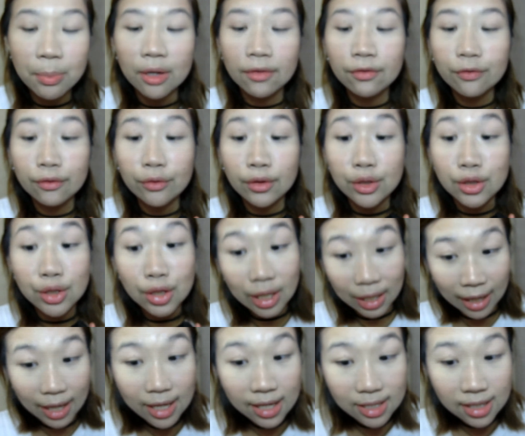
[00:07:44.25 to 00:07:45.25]
but for
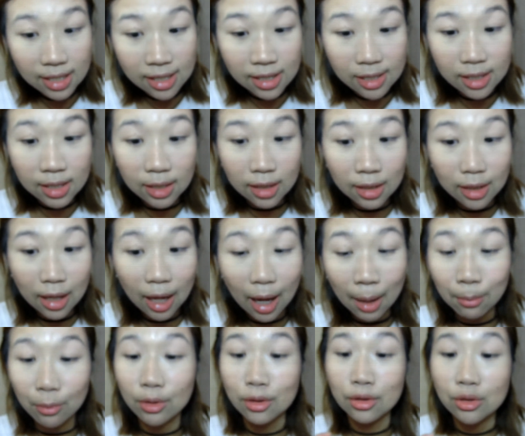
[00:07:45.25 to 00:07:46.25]
today's instant
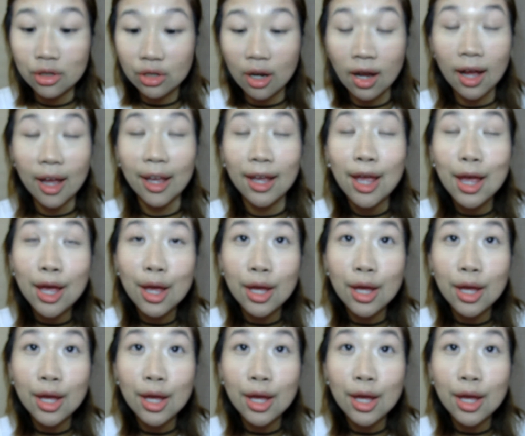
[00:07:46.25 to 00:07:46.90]
I'm going to try